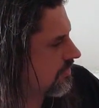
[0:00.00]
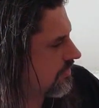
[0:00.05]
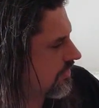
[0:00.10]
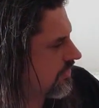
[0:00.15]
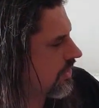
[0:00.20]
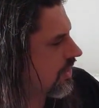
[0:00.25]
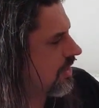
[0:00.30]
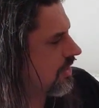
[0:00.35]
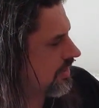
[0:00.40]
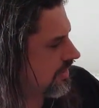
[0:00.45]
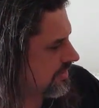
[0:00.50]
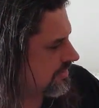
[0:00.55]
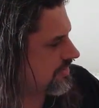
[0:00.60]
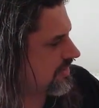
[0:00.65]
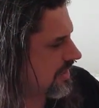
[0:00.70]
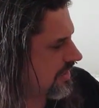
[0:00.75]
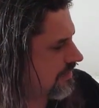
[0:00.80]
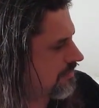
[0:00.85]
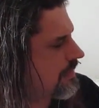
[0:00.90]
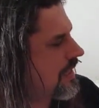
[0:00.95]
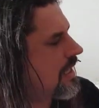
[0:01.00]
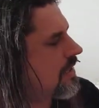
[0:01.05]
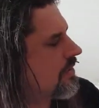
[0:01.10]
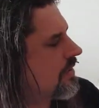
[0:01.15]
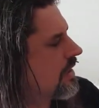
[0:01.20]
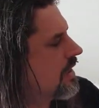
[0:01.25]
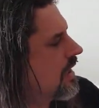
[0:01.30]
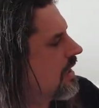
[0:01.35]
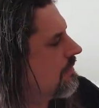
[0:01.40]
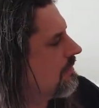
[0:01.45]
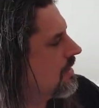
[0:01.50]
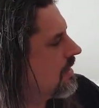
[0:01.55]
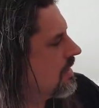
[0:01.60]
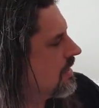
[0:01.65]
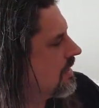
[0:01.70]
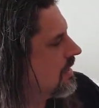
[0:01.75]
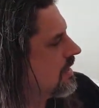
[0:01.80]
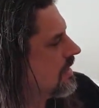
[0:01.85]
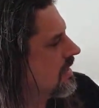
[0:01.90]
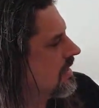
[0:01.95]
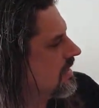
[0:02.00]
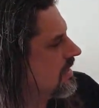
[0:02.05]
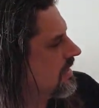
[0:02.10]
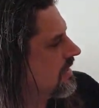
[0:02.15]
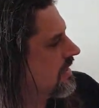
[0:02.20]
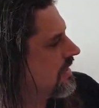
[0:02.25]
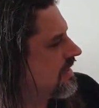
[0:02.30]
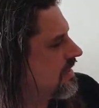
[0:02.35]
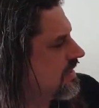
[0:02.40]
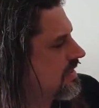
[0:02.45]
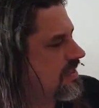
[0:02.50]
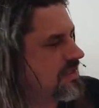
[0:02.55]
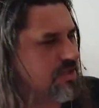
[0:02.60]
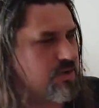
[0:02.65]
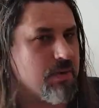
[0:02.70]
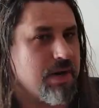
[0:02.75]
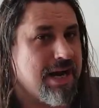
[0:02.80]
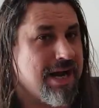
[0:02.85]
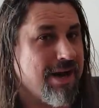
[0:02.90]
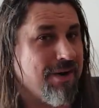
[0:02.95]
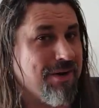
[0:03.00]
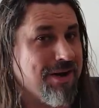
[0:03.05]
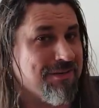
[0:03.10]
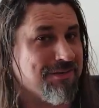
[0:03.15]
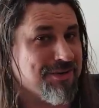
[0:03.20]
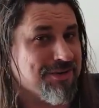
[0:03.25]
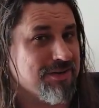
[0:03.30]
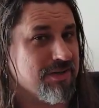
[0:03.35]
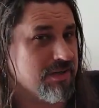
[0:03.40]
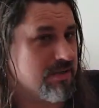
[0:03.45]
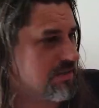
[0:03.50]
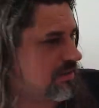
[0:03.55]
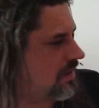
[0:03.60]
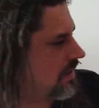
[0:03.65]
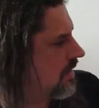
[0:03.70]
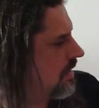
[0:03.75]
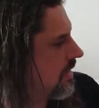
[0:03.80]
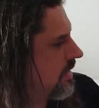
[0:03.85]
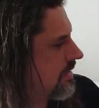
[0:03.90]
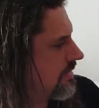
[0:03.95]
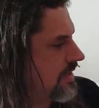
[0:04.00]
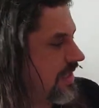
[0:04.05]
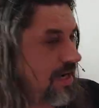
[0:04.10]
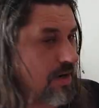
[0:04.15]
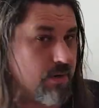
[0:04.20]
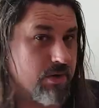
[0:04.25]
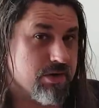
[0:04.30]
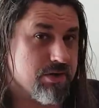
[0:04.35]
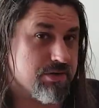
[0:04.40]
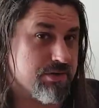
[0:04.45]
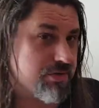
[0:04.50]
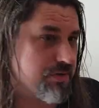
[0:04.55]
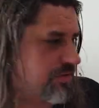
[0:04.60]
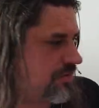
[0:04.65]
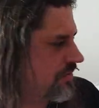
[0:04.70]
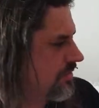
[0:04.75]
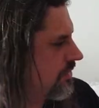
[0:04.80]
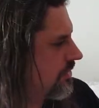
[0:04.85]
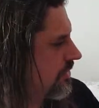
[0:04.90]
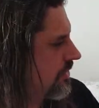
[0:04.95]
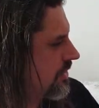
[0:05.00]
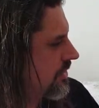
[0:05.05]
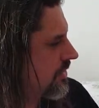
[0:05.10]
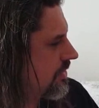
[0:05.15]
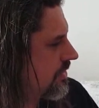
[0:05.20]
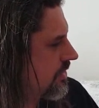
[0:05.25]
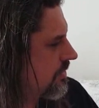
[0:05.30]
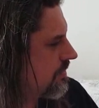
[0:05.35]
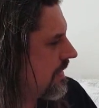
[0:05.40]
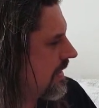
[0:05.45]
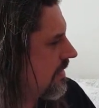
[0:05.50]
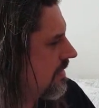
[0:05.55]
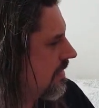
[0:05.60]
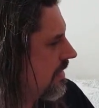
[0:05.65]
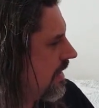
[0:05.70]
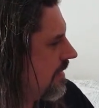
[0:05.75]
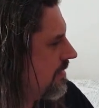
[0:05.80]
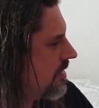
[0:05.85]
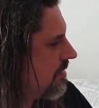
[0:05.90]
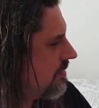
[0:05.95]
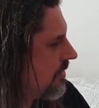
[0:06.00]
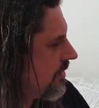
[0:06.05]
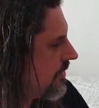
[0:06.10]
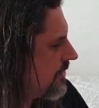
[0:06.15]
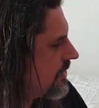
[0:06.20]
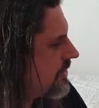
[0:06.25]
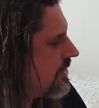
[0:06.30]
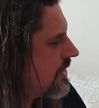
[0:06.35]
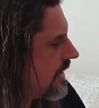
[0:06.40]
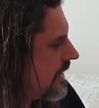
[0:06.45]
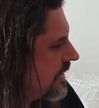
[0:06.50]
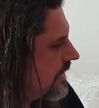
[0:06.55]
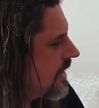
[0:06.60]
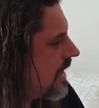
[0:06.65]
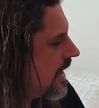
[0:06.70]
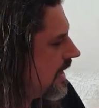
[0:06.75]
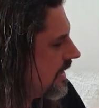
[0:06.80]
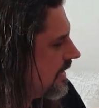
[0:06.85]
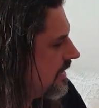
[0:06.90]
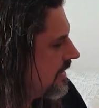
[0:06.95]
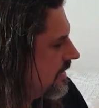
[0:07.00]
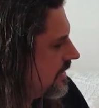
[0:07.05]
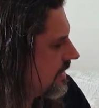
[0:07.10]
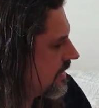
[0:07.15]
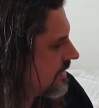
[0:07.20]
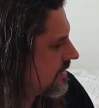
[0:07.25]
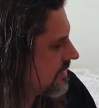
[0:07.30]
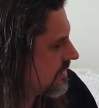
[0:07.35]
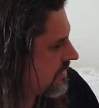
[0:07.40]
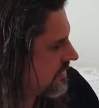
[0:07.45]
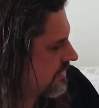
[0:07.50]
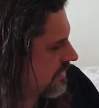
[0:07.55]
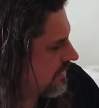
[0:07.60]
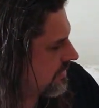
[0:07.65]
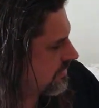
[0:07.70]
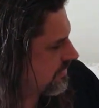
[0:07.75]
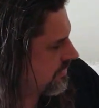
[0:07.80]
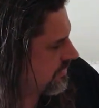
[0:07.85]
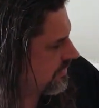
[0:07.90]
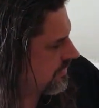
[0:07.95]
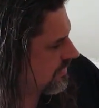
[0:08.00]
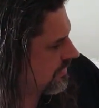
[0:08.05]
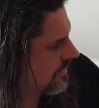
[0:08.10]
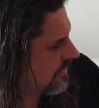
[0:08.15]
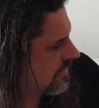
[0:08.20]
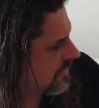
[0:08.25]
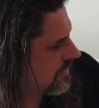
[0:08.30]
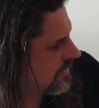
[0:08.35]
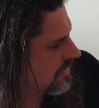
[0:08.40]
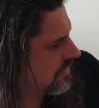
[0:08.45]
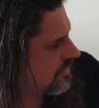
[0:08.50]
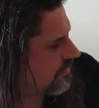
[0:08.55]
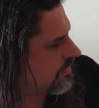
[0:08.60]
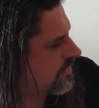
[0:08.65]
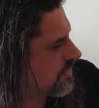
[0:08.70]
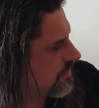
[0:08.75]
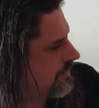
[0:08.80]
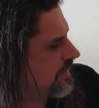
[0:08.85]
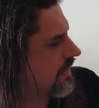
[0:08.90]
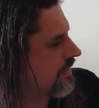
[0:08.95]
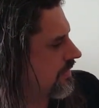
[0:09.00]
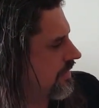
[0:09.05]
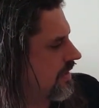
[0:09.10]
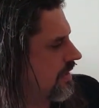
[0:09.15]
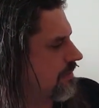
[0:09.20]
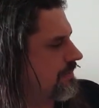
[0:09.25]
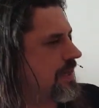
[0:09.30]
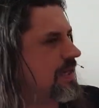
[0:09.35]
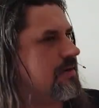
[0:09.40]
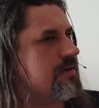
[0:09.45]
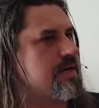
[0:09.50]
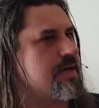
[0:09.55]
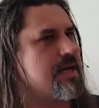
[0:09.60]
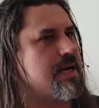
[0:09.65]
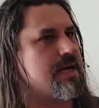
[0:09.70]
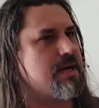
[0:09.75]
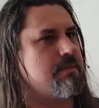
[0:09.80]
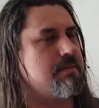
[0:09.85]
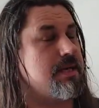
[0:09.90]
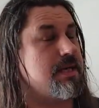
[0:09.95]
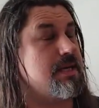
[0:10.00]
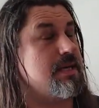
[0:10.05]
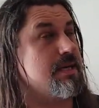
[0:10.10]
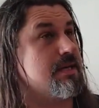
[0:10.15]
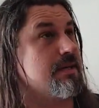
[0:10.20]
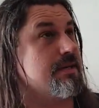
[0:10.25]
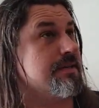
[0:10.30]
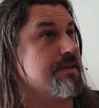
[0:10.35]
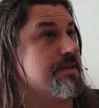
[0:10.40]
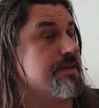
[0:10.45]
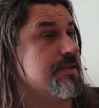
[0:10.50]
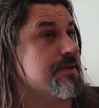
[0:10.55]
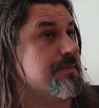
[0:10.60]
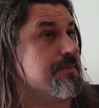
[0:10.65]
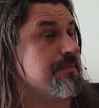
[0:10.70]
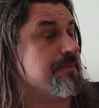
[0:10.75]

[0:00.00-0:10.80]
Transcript: with August and Pyradym. This one, however, is ours. This is Pyradym number 39 in existence. What is Pyradym? Pyradym is